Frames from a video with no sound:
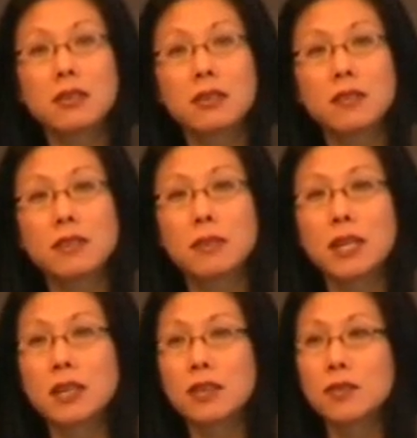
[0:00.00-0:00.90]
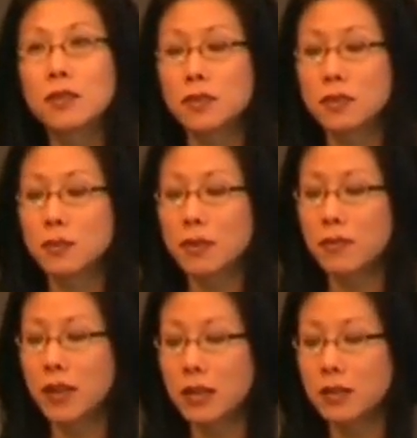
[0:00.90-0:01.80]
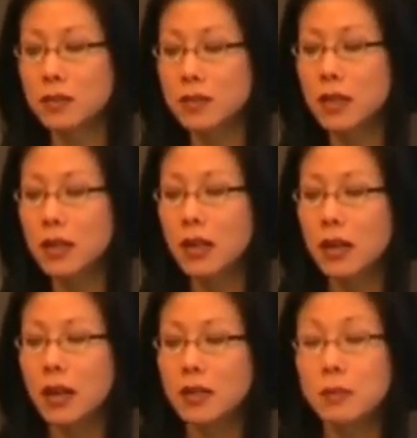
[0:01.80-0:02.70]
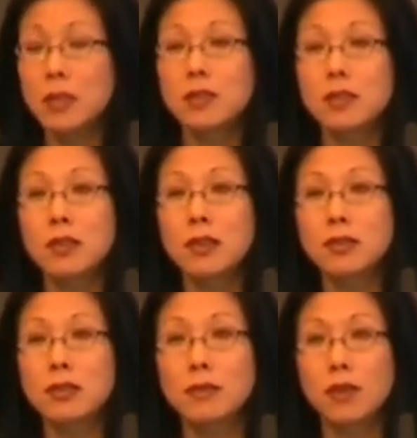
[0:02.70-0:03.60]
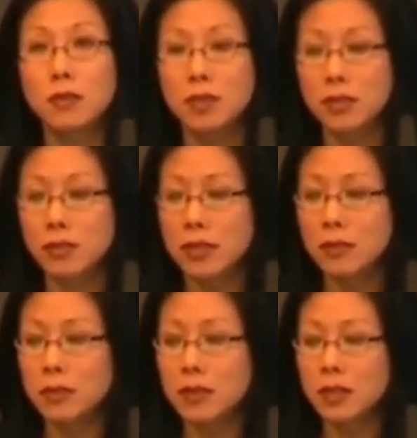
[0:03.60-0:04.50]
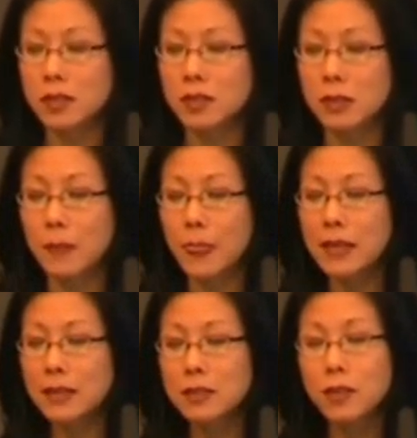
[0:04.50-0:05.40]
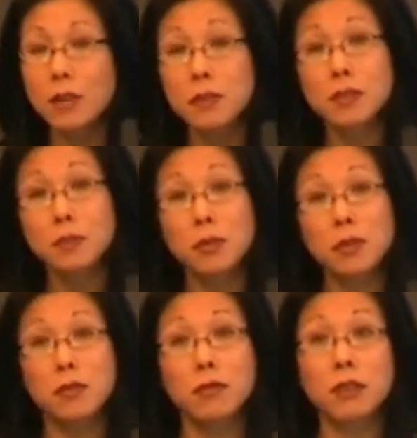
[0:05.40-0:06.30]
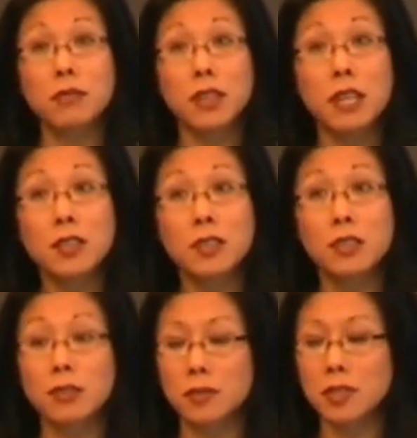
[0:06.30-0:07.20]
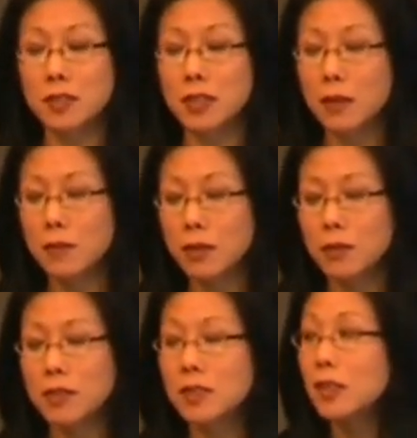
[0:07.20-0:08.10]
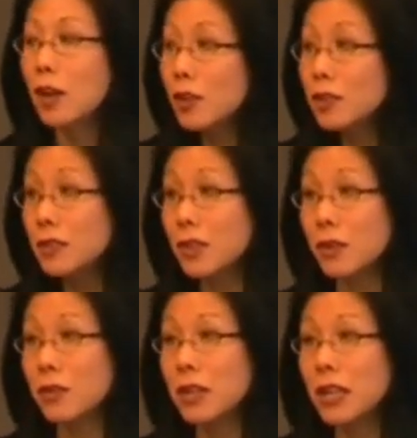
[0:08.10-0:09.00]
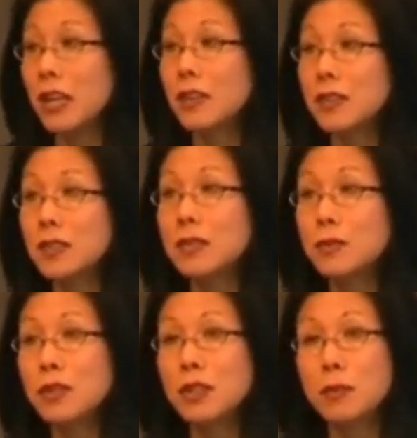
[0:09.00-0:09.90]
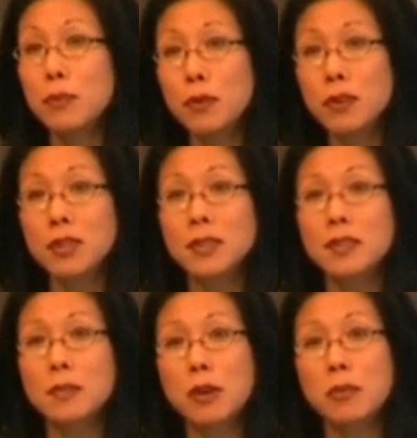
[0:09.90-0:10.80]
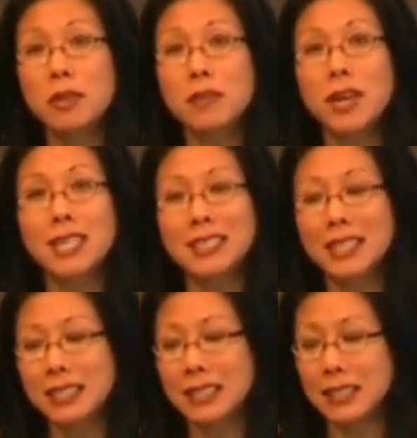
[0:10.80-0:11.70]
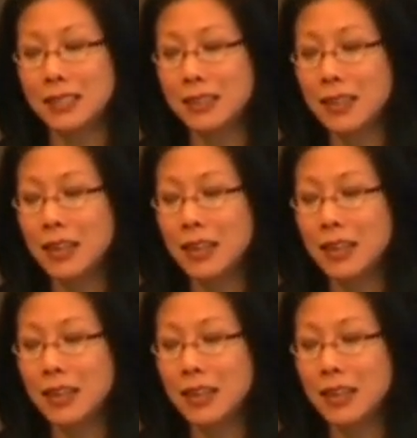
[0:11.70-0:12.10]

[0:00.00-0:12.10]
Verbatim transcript: narrative in my interviews with fans, especially those involved in creative production. They describe this moment of revelation, discovery, which is also, and this is really important, it's a moment of identity